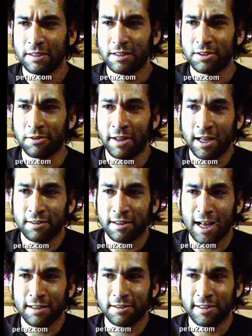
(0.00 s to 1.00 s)
so that's
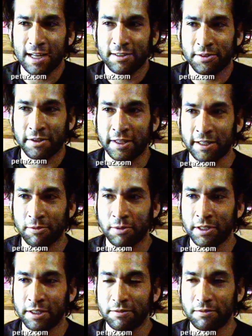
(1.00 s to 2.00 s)
that's that's the only thing that
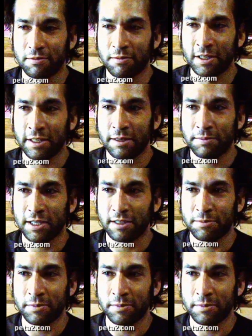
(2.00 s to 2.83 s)
really really upsets